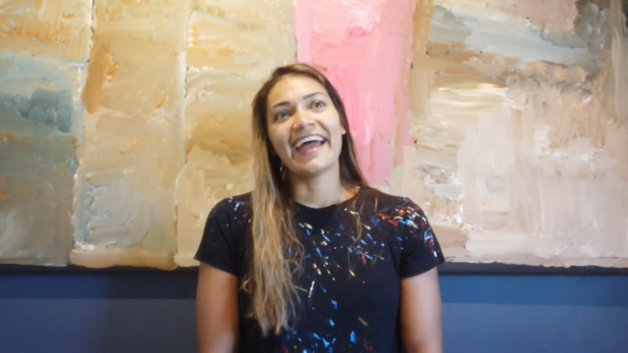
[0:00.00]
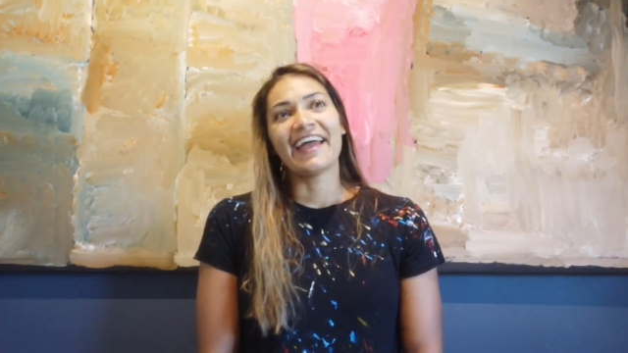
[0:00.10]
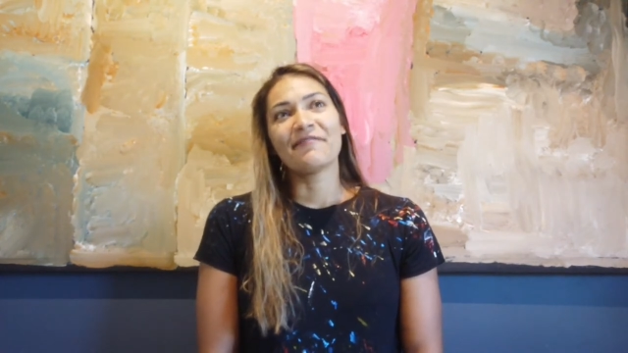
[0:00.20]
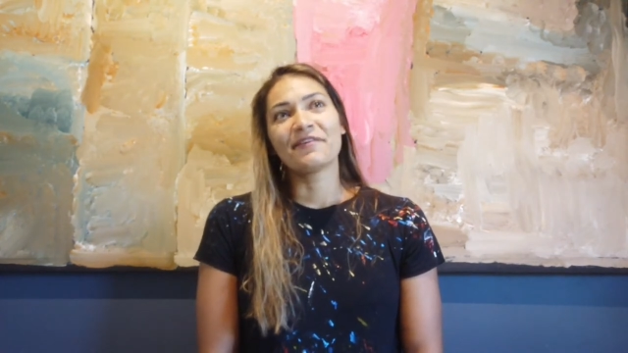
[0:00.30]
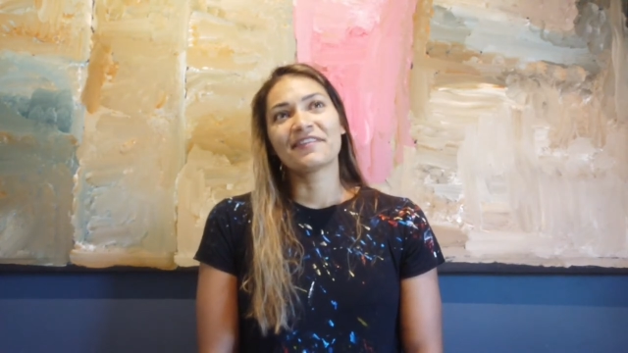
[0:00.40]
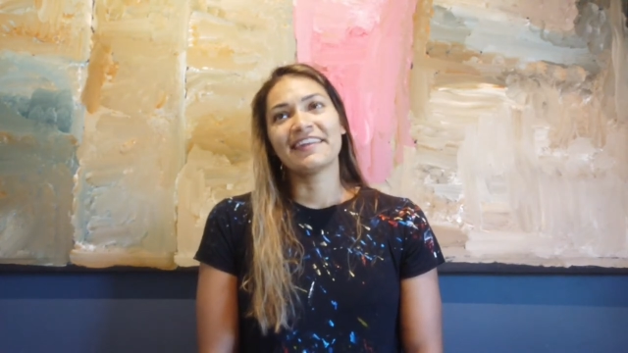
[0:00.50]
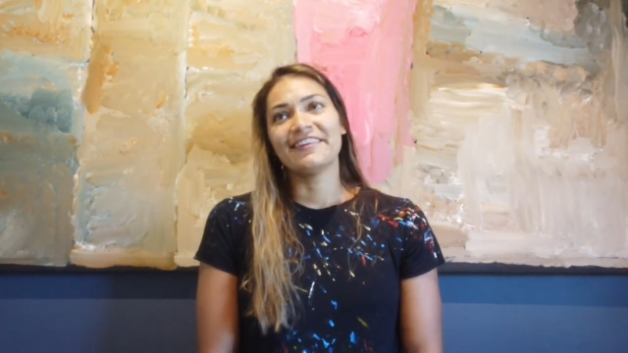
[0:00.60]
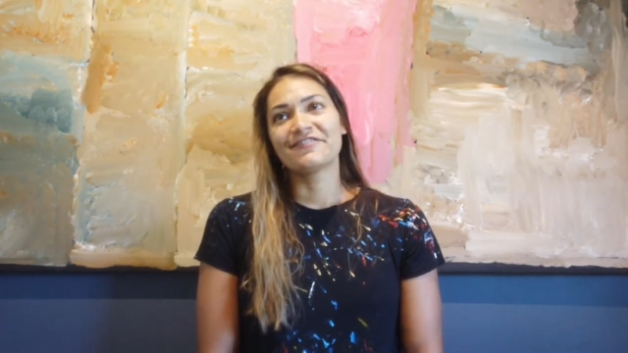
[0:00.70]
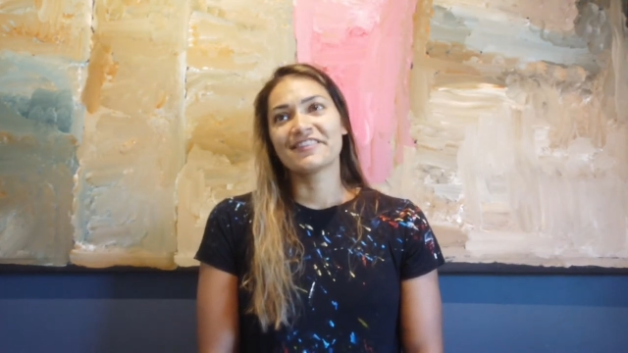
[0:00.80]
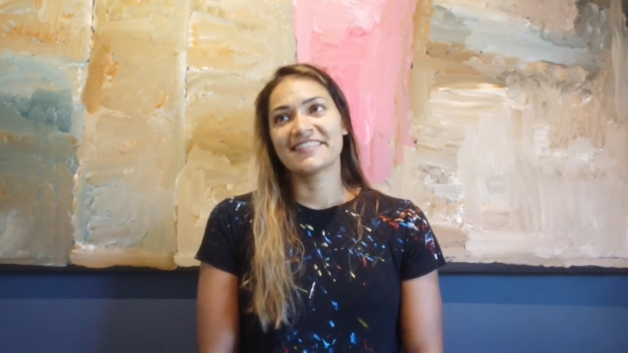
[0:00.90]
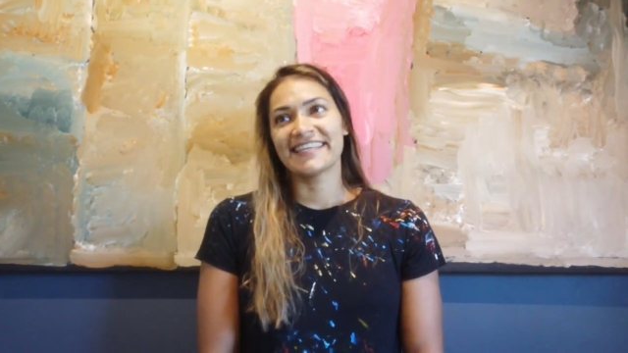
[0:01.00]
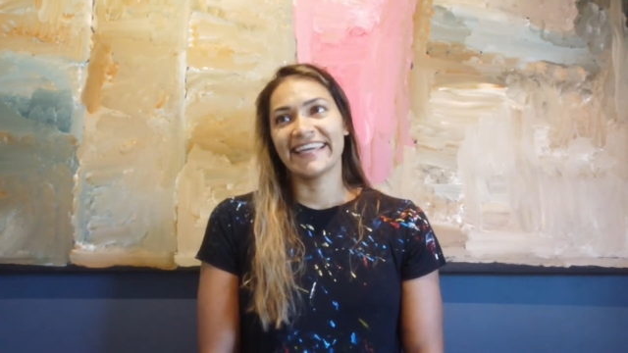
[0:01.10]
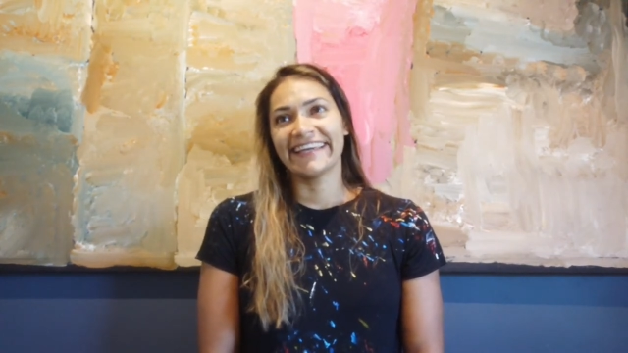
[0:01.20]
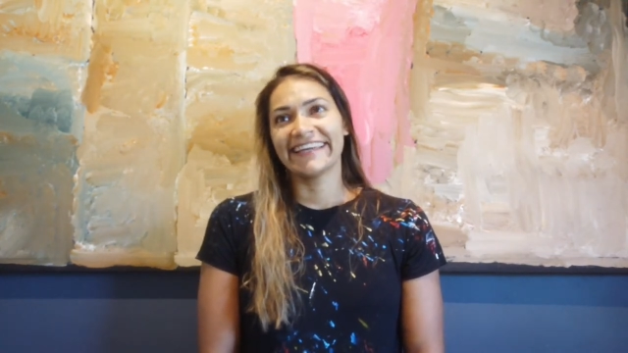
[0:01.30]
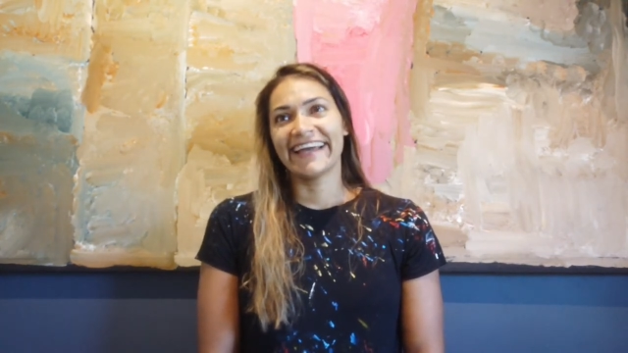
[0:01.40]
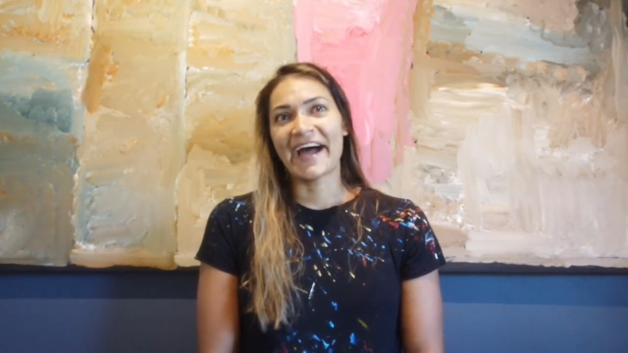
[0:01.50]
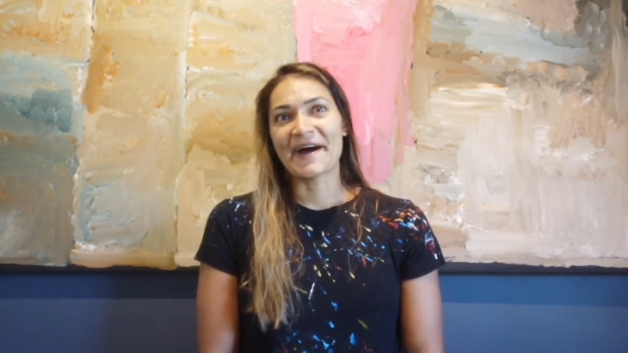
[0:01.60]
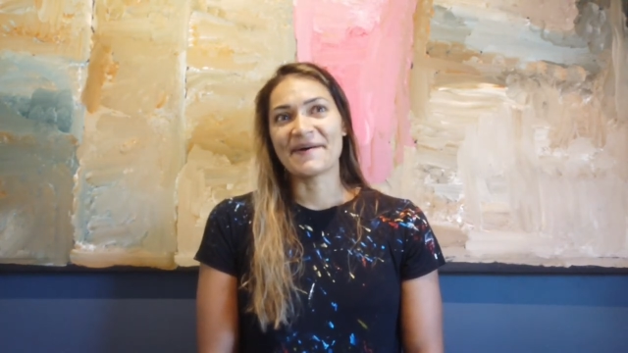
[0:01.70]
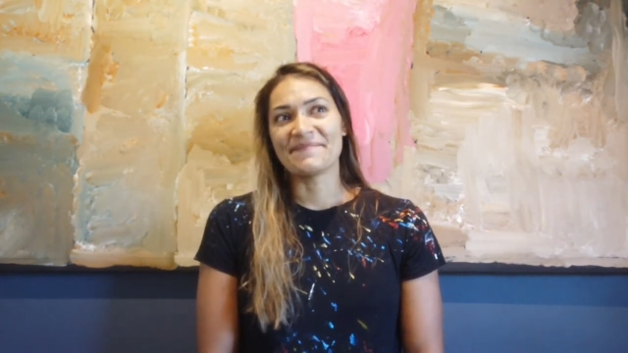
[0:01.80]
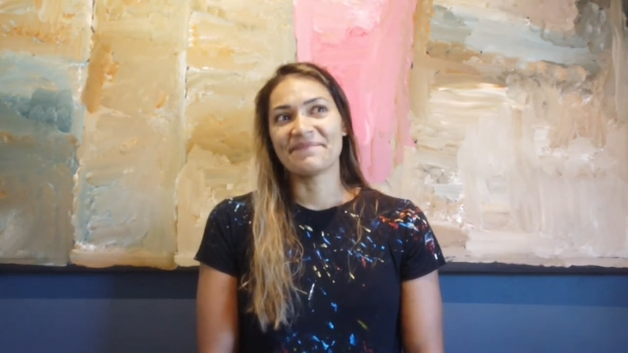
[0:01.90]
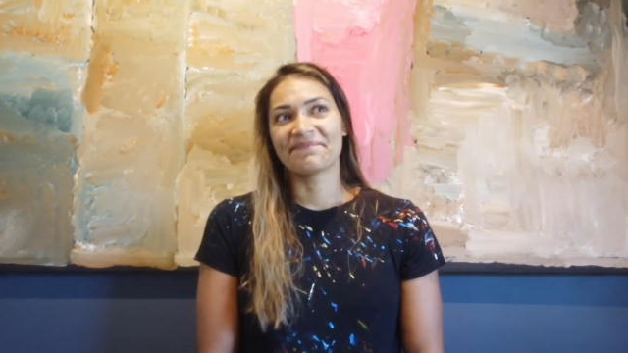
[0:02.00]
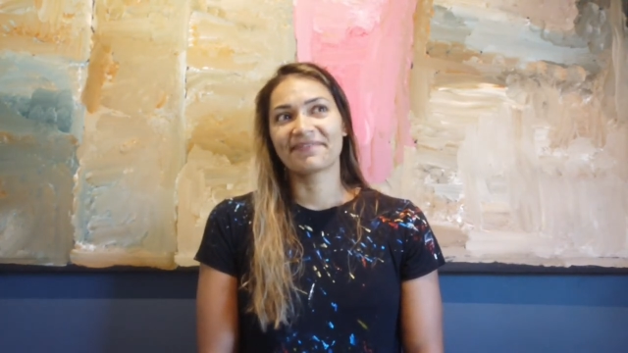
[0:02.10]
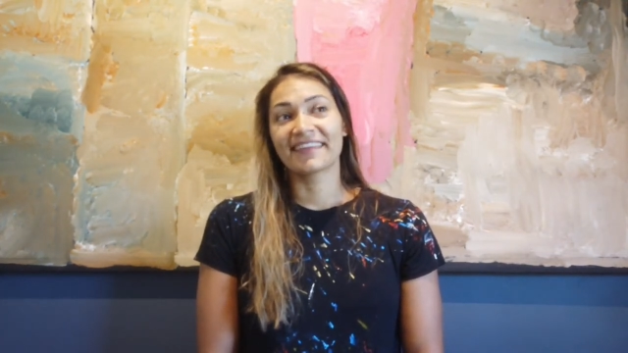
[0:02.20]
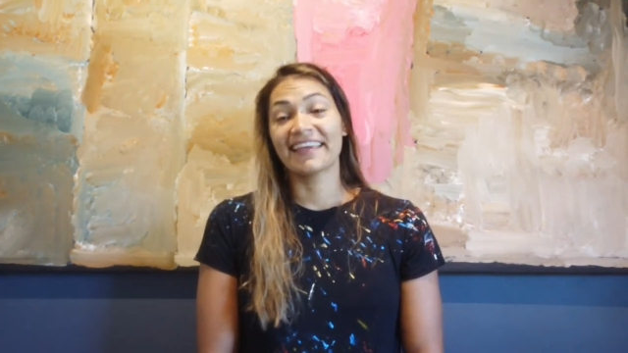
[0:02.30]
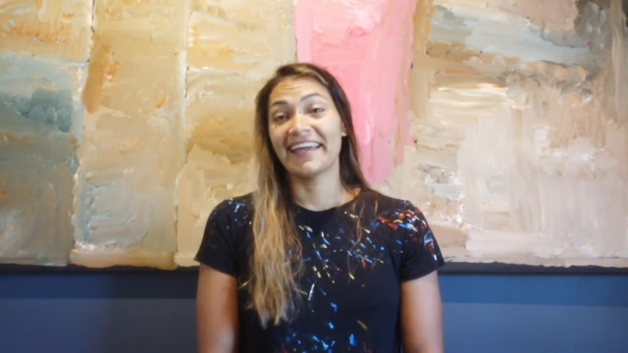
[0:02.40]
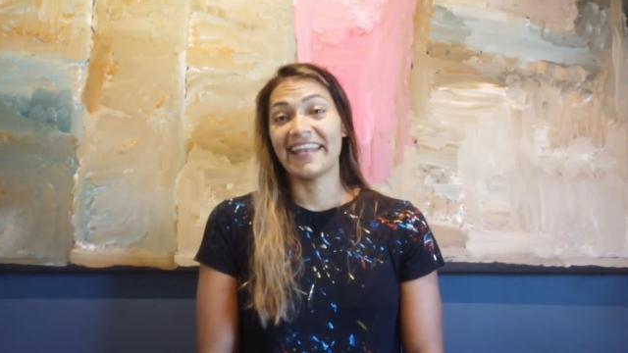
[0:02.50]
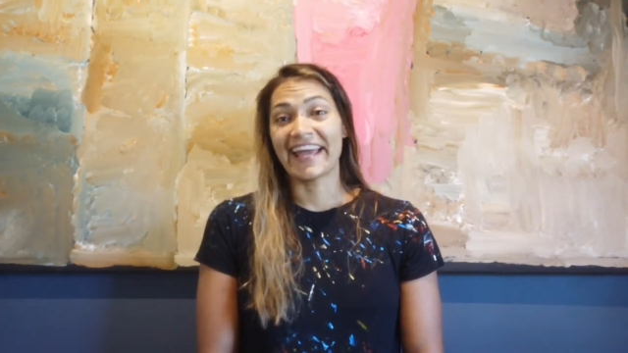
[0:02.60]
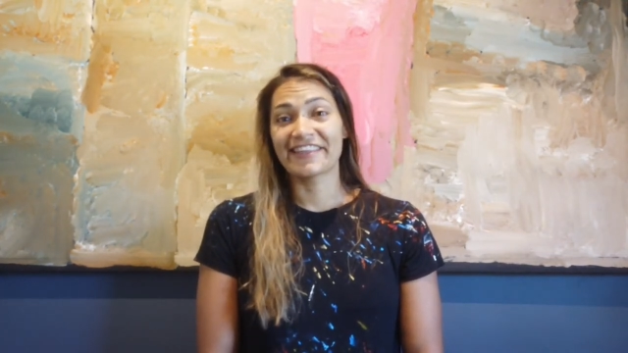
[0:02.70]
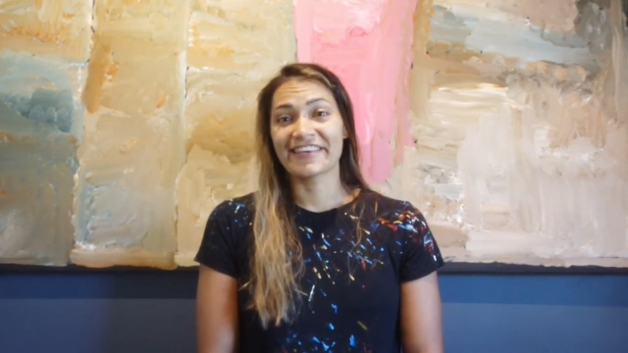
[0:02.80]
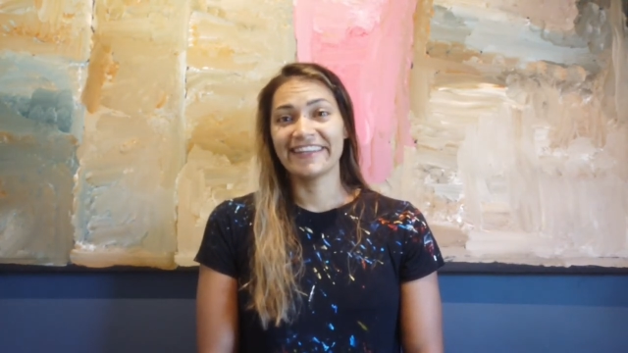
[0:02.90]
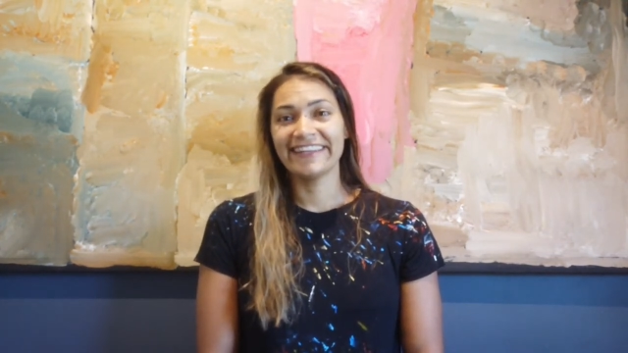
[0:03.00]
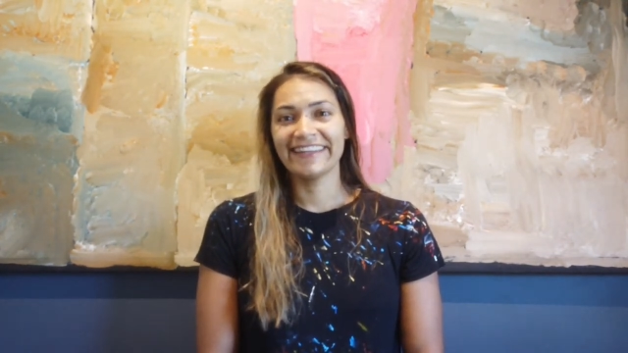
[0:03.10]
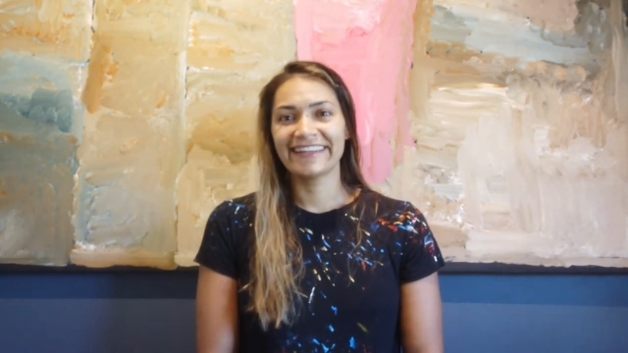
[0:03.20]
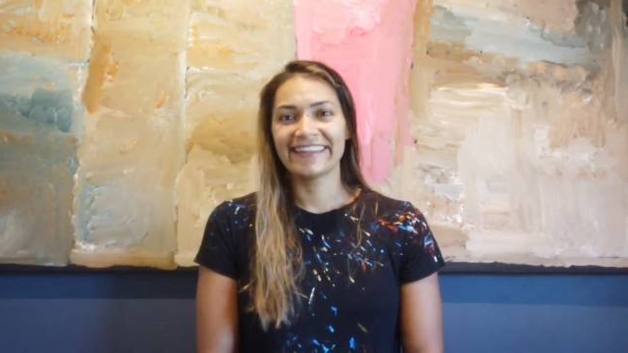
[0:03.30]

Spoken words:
It was an interesting connection